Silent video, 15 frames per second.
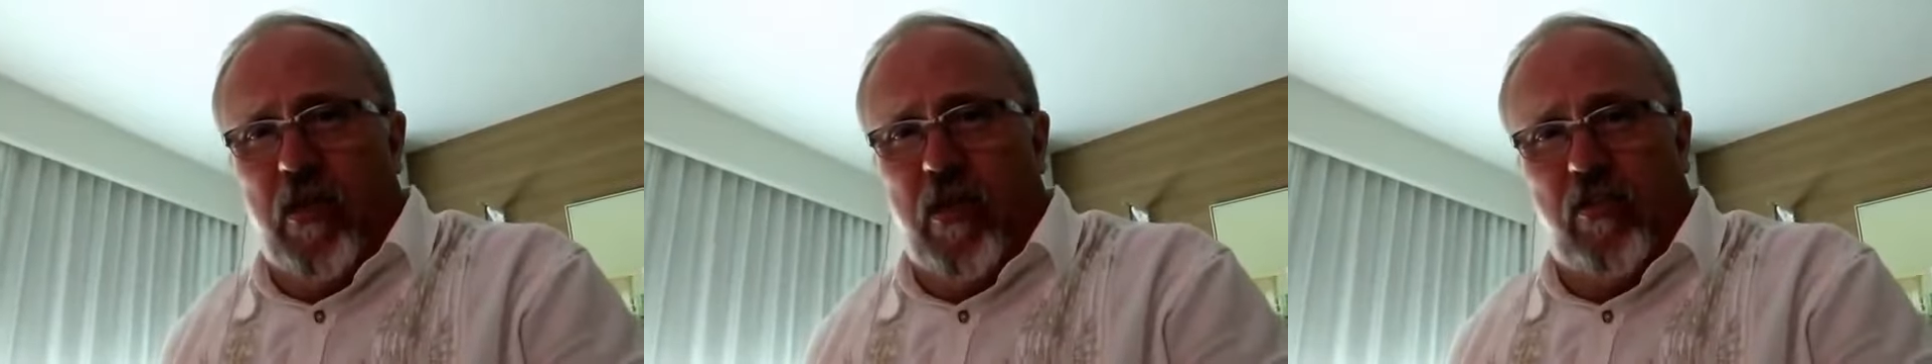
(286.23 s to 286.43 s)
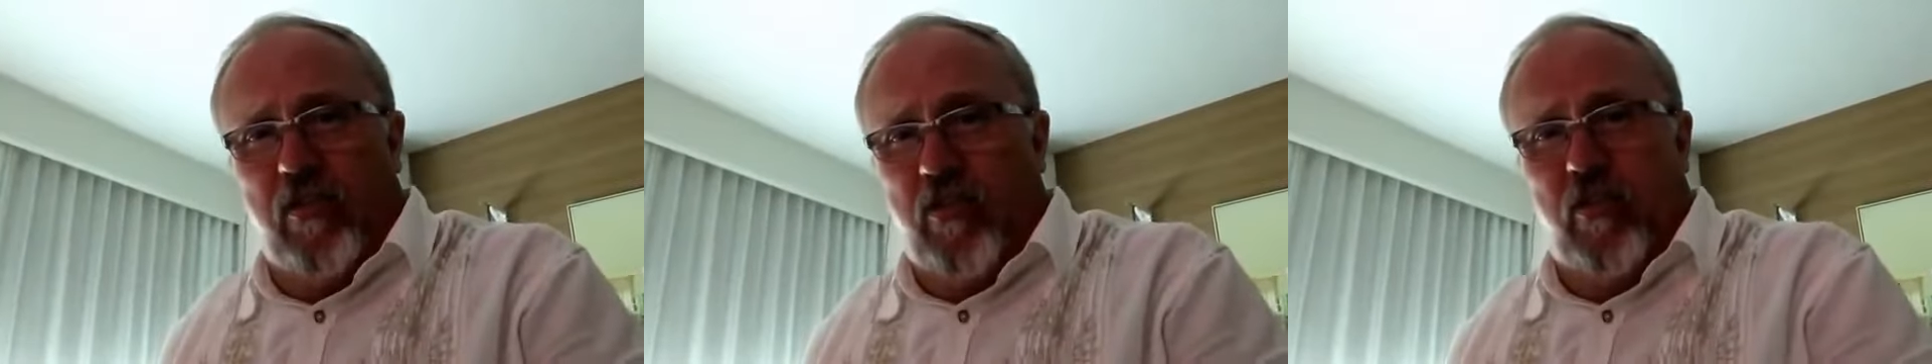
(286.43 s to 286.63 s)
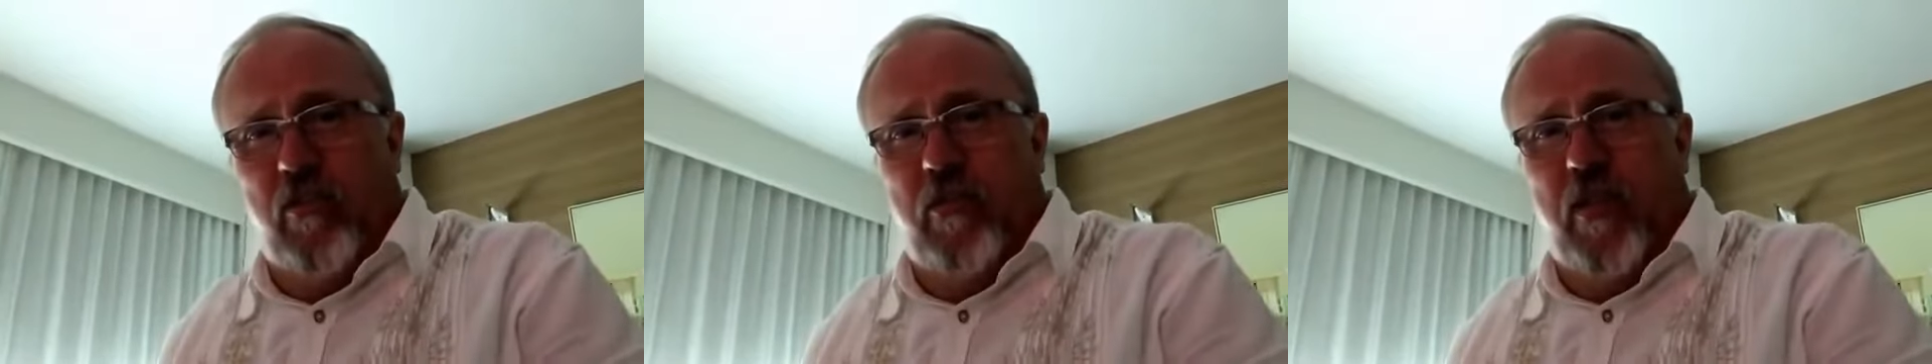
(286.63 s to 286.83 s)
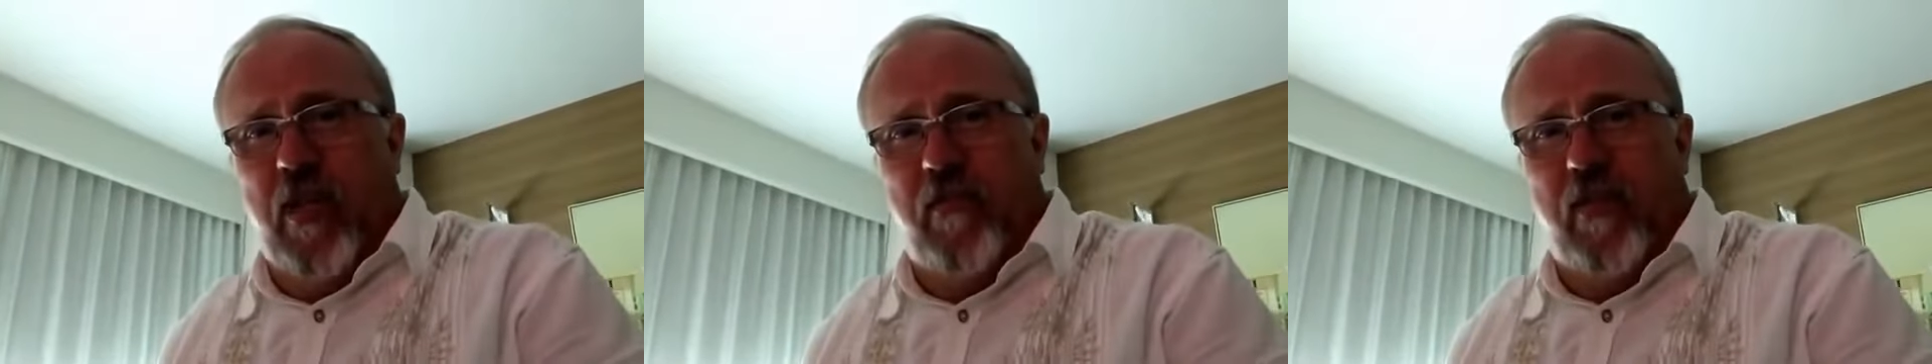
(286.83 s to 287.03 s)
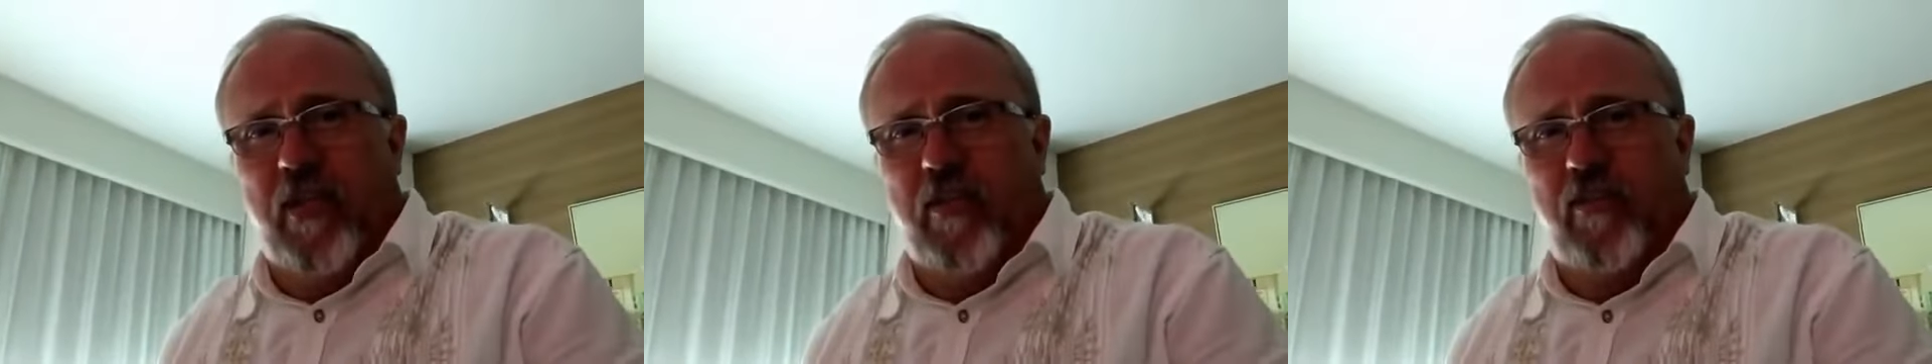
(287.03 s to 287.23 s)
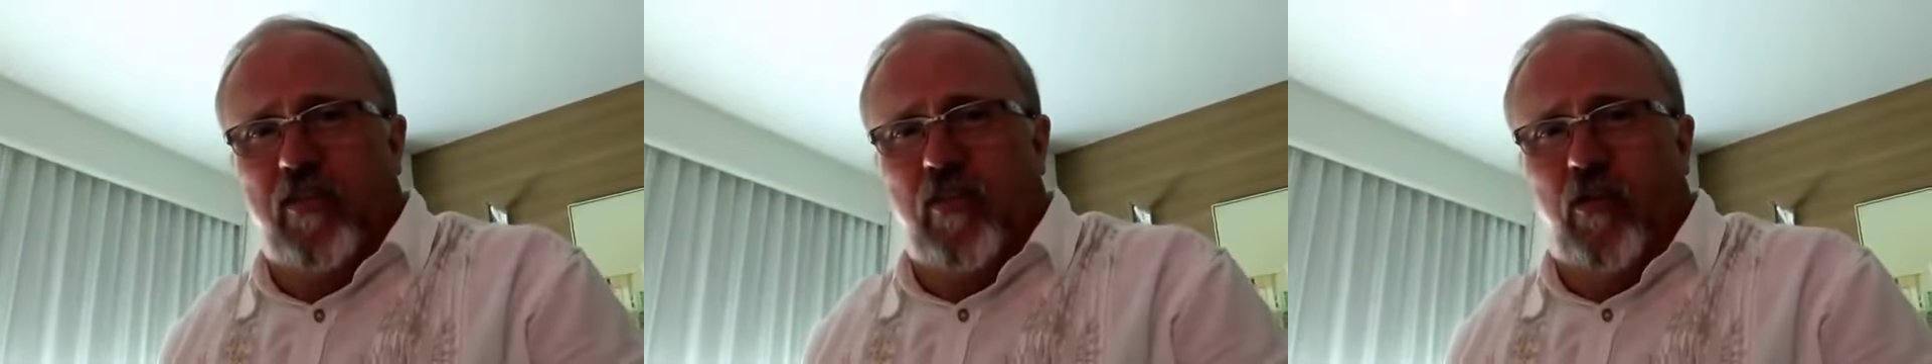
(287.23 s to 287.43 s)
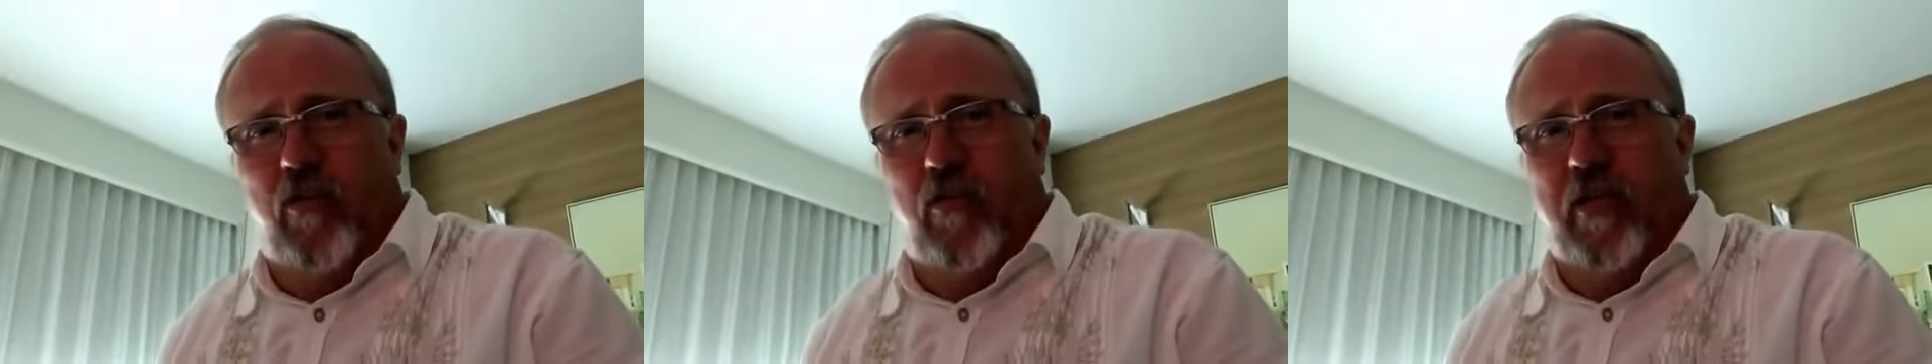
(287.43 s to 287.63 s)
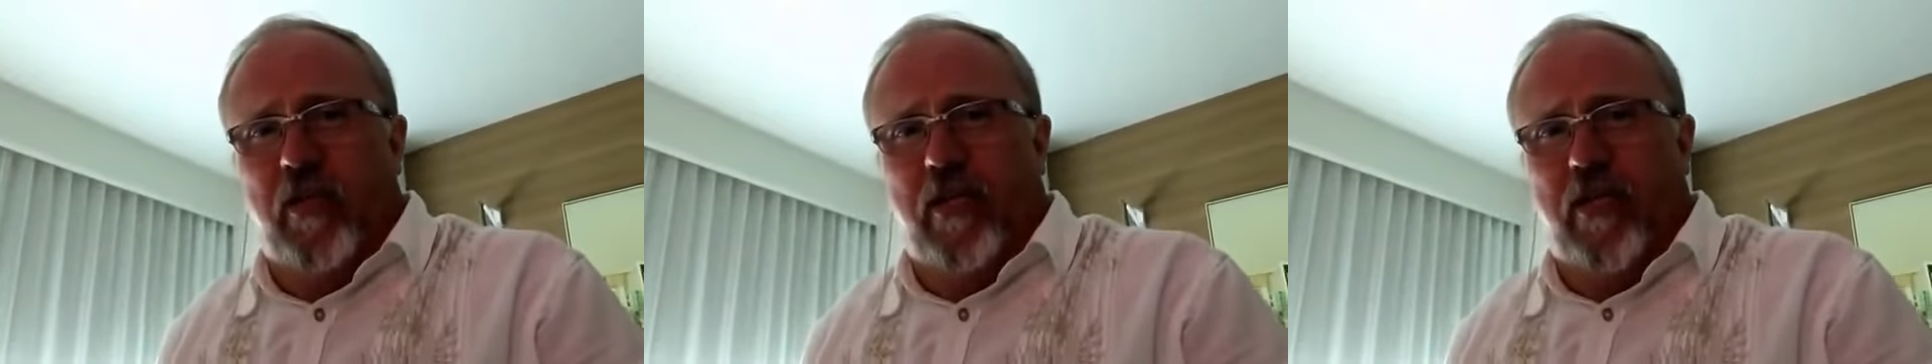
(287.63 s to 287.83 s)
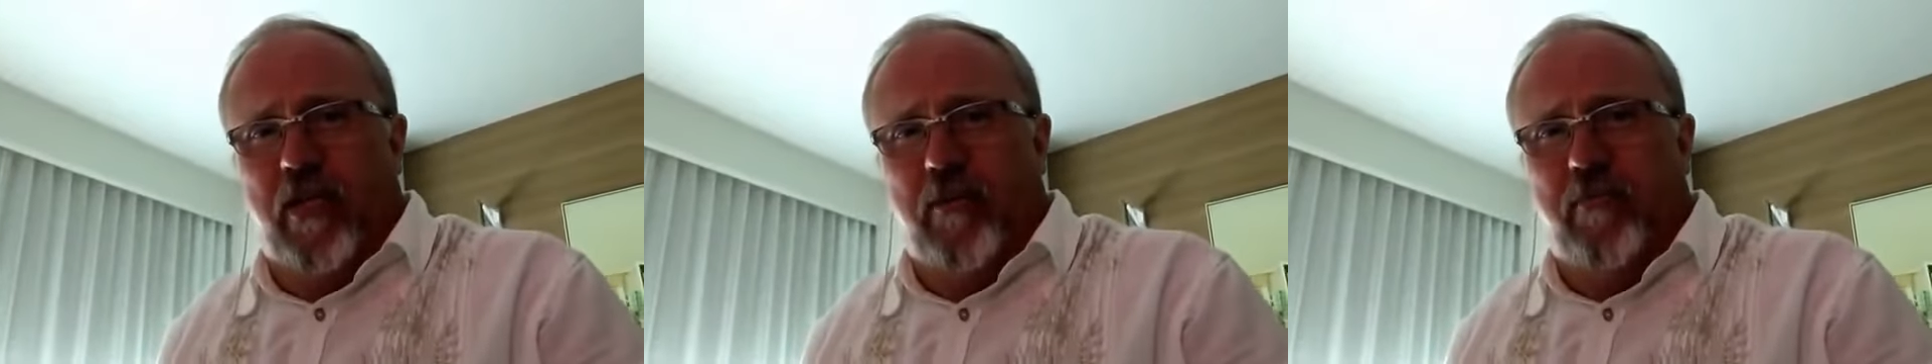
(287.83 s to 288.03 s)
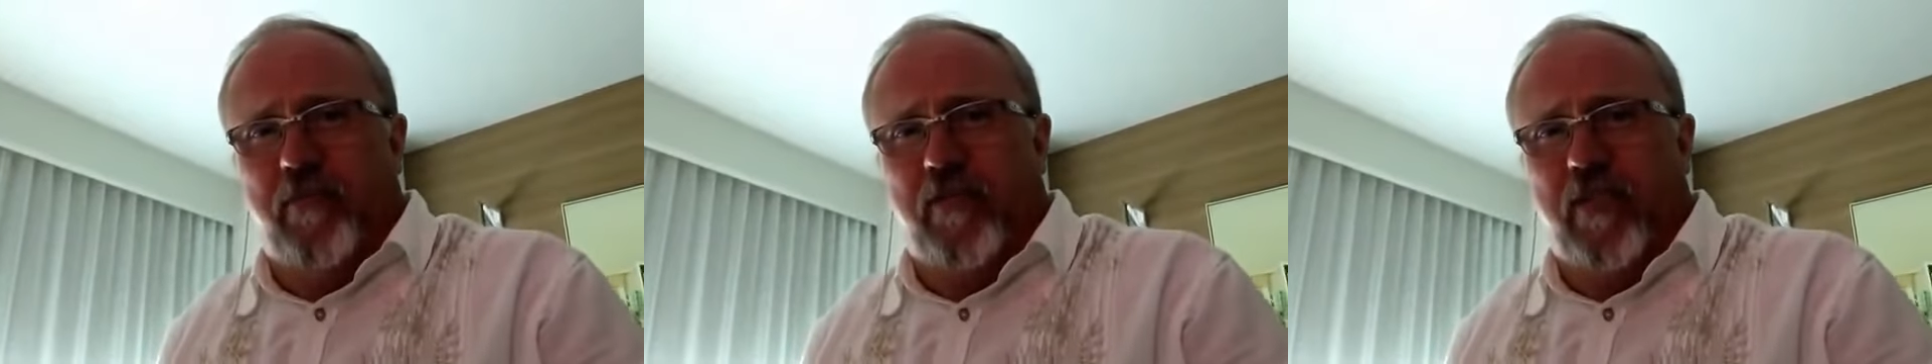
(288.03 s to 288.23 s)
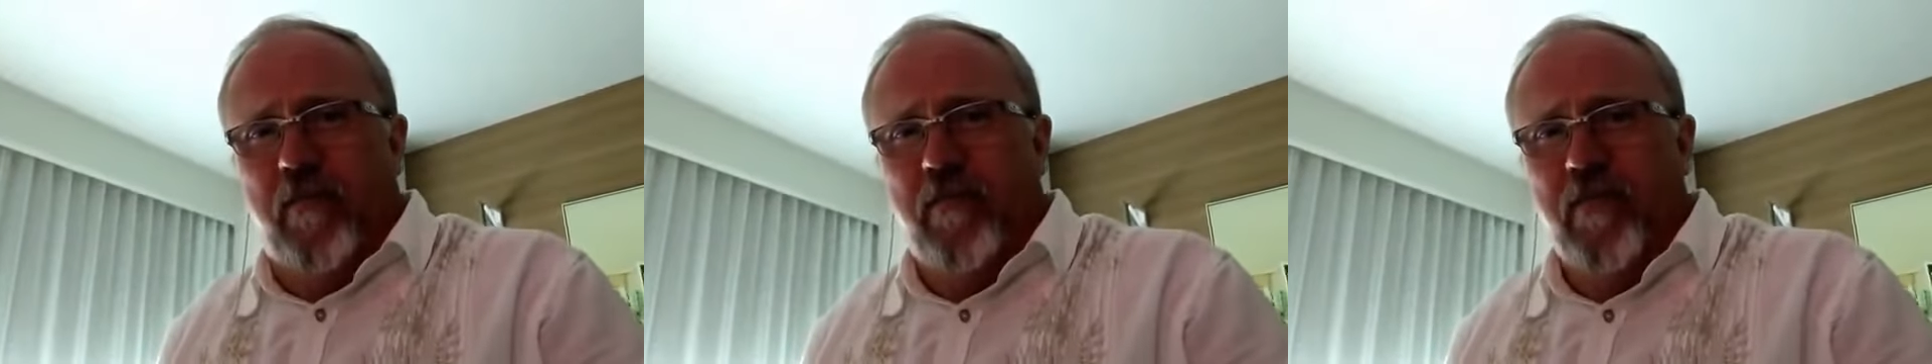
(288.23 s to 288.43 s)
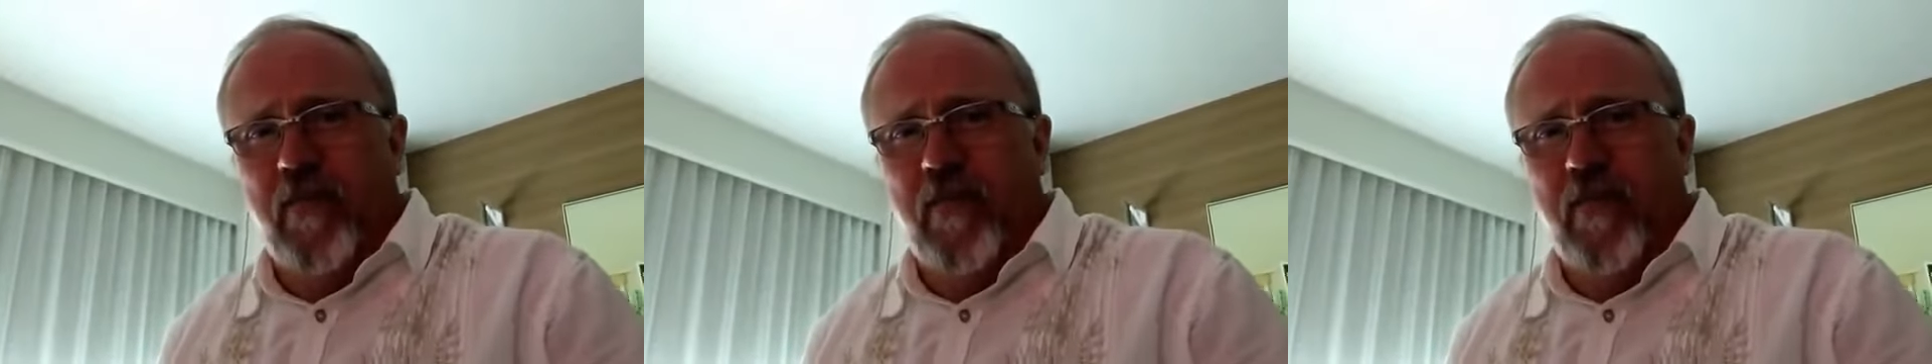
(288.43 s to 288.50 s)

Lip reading: soon have a solar eclipse